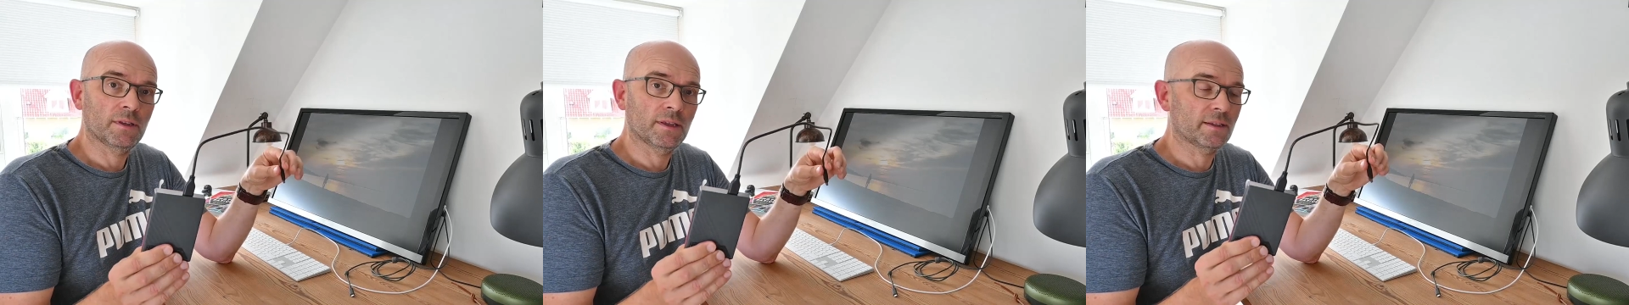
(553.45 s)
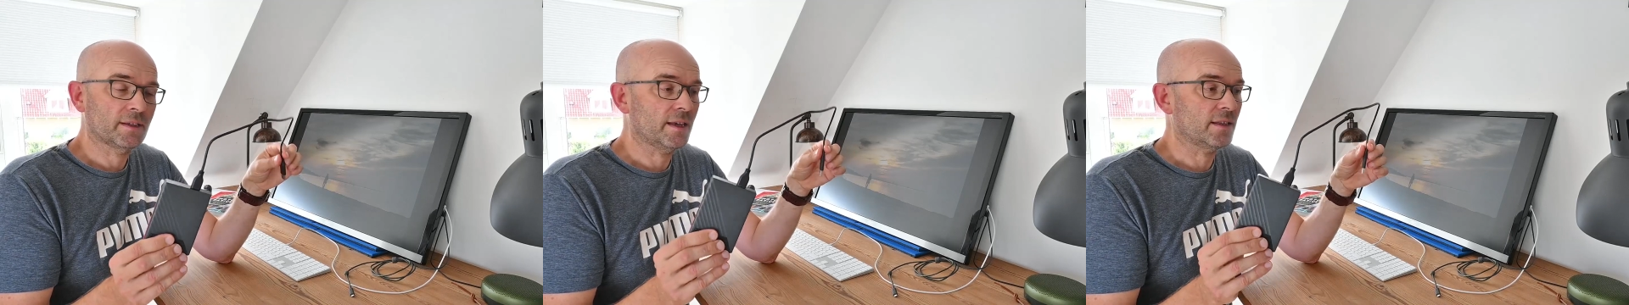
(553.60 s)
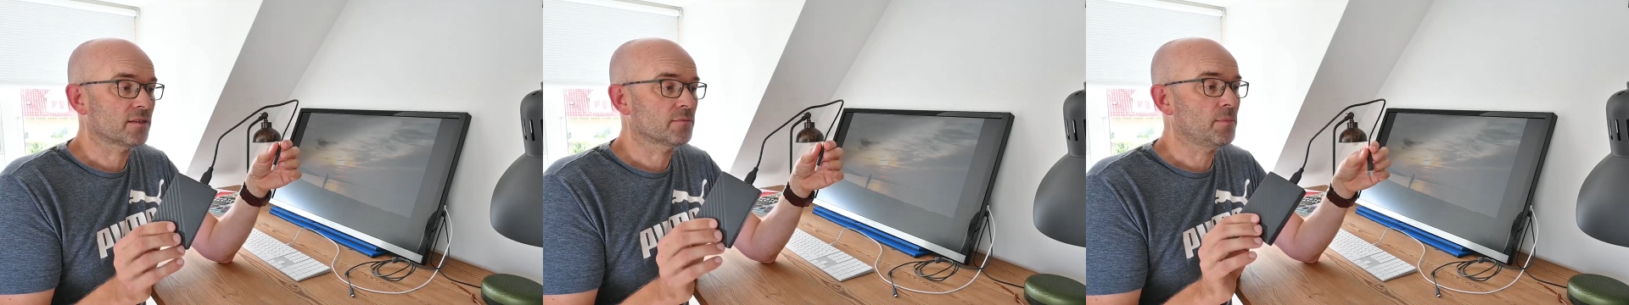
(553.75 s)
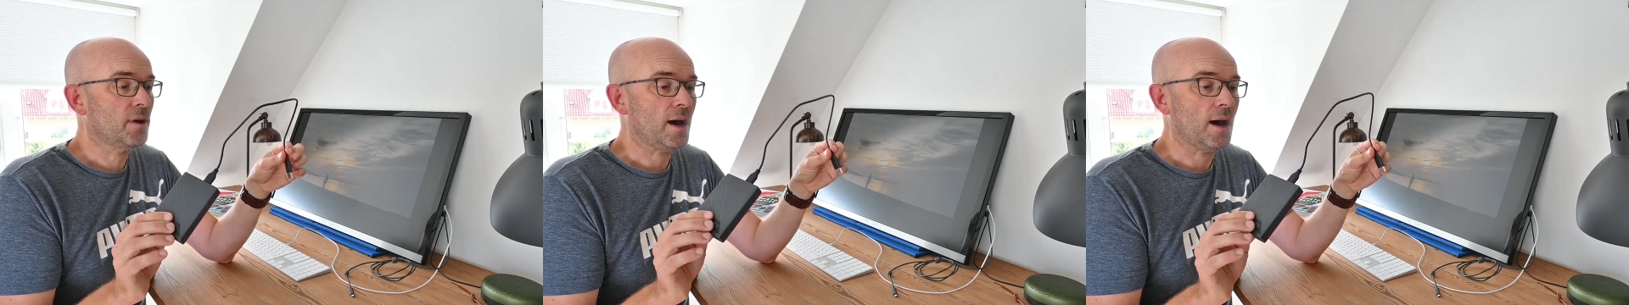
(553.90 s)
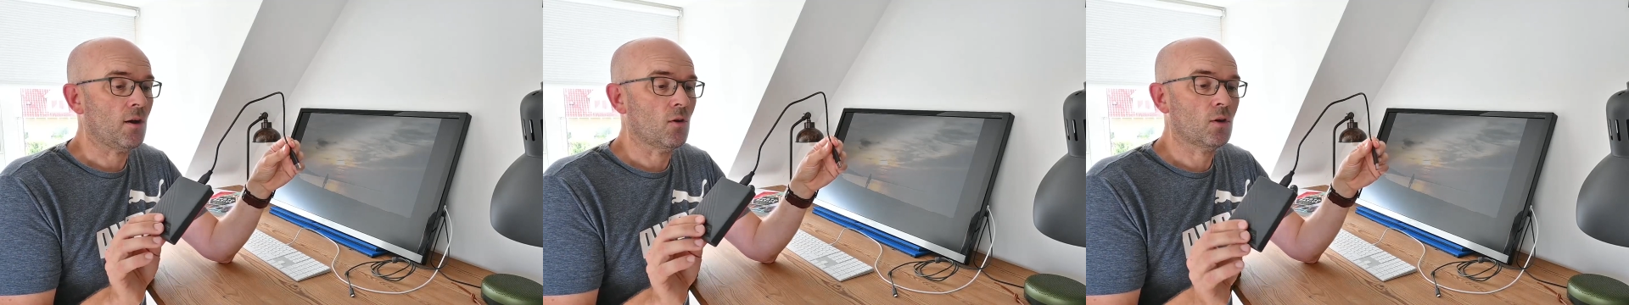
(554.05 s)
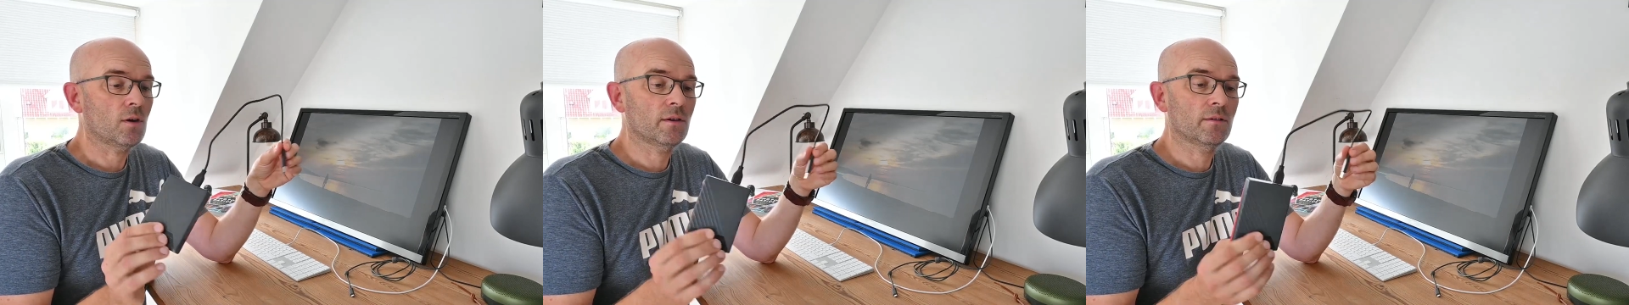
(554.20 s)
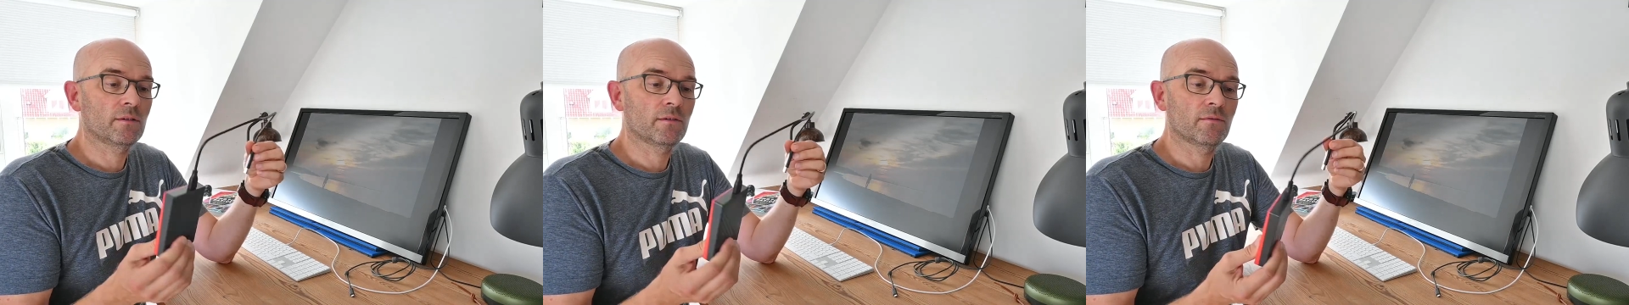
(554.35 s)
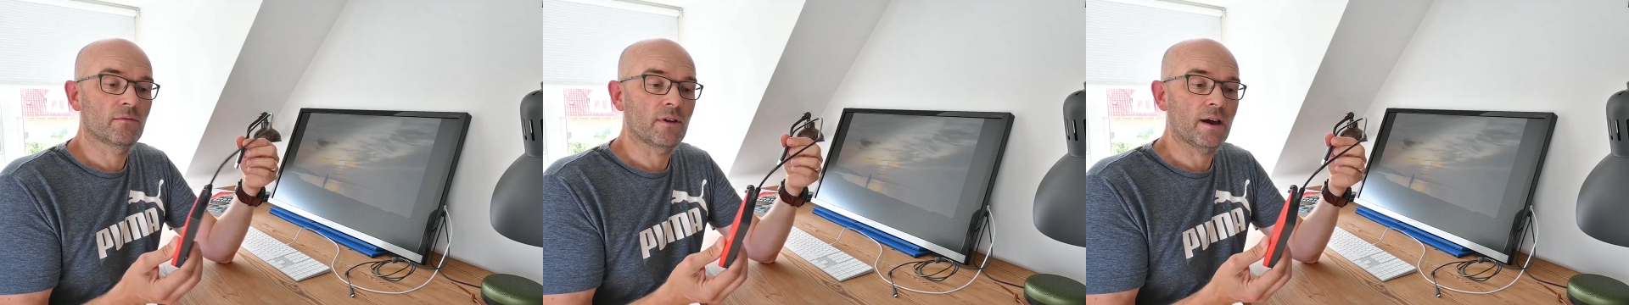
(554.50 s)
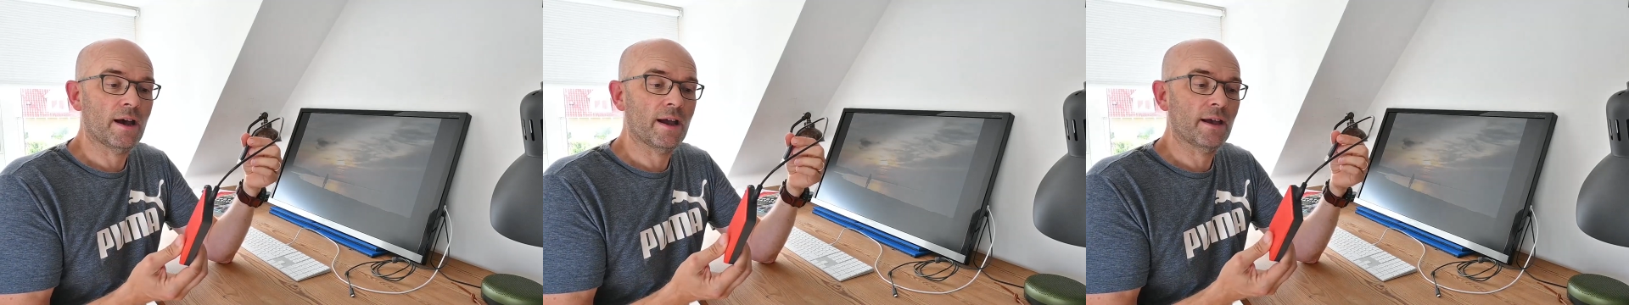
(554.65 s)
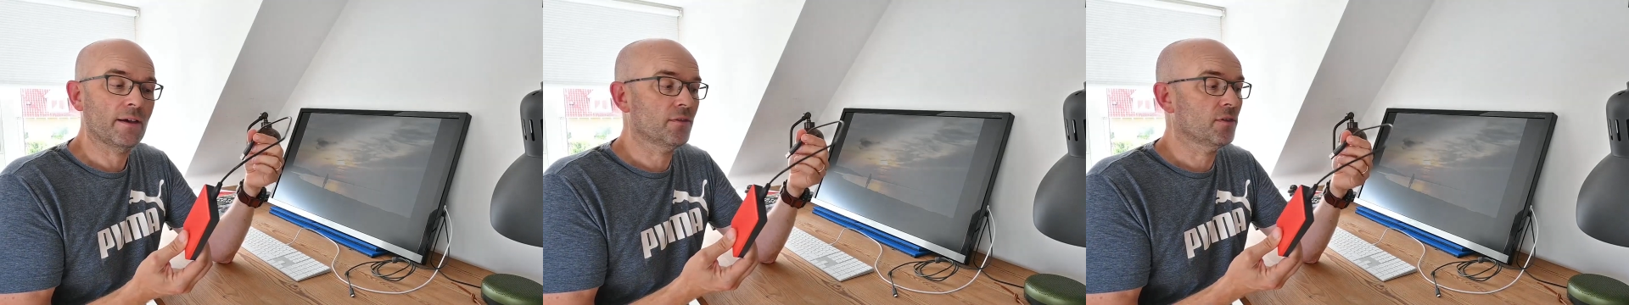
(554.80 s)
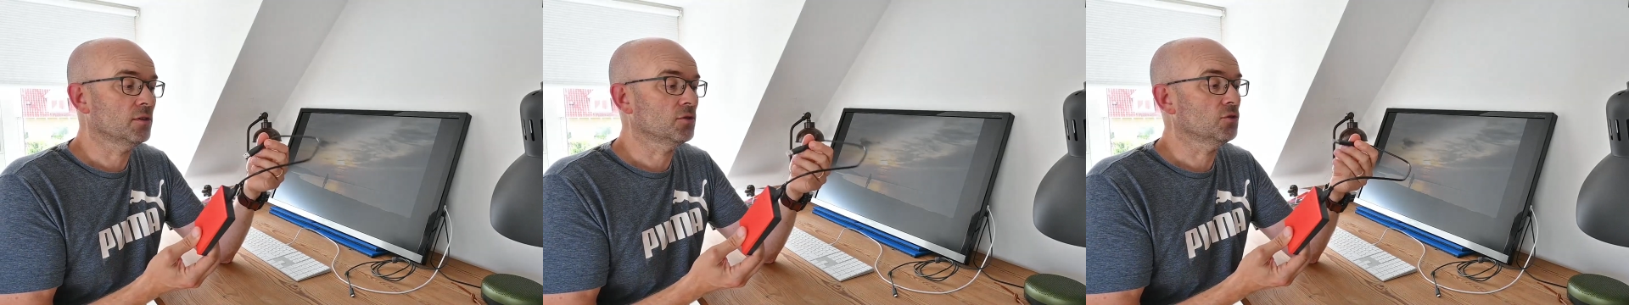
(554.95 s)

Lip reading: It gets power via the